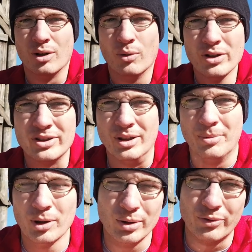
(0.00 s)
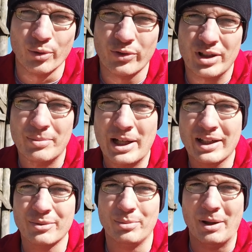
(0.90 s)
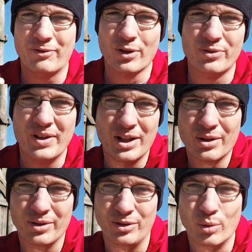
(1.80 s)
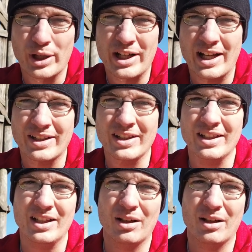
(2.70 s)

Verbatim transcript: What's up, Oakley 450 back with my first video of 2019,